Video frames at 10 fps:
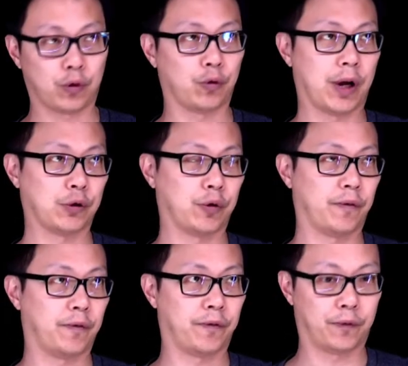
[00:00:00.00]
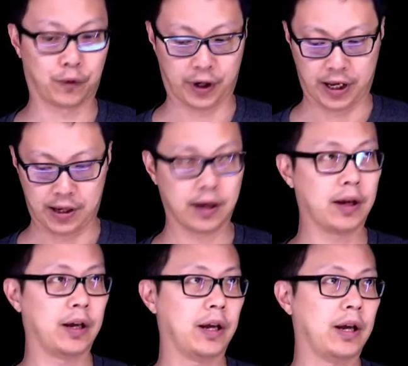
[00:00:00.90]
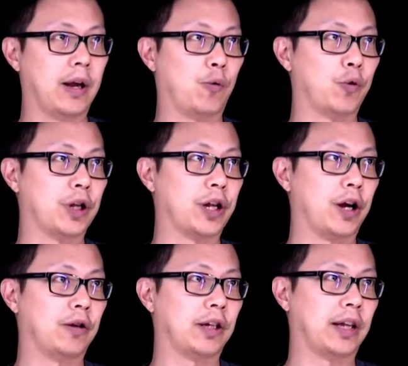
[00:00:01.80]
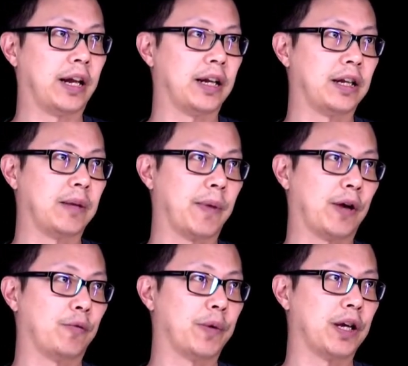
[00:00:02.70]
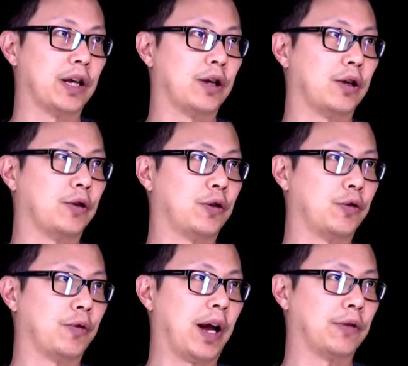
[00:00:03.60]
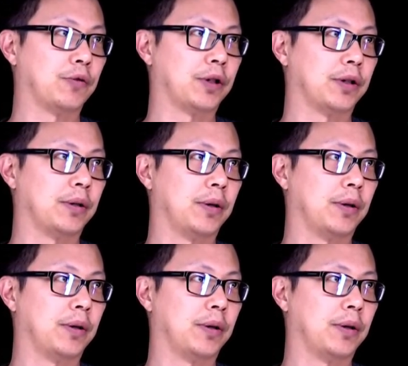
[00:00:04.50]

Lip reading: 240. We know the daily demand will be 200